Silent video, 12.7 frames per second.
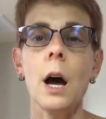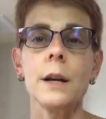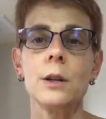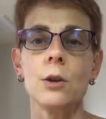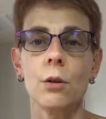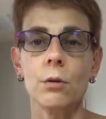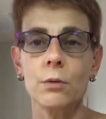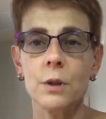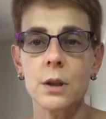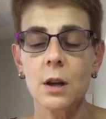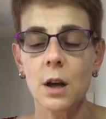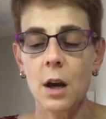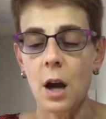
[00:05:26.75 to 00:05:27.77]
I
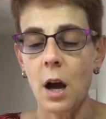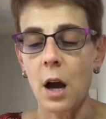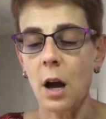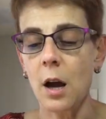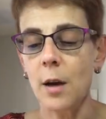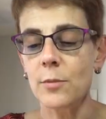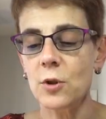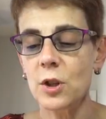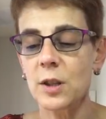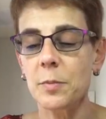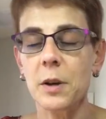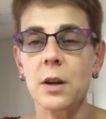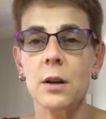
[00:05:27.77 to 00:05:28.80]
don't,
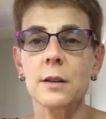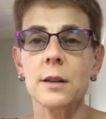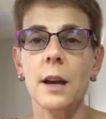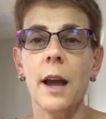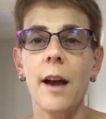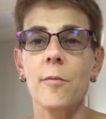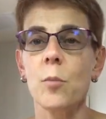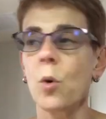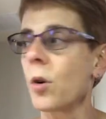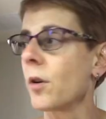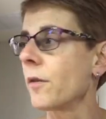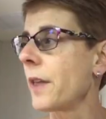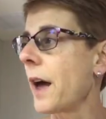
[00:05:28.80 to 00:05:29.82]
just because I have
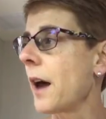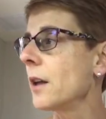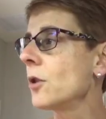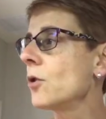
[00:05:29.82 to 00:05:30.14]
more of that.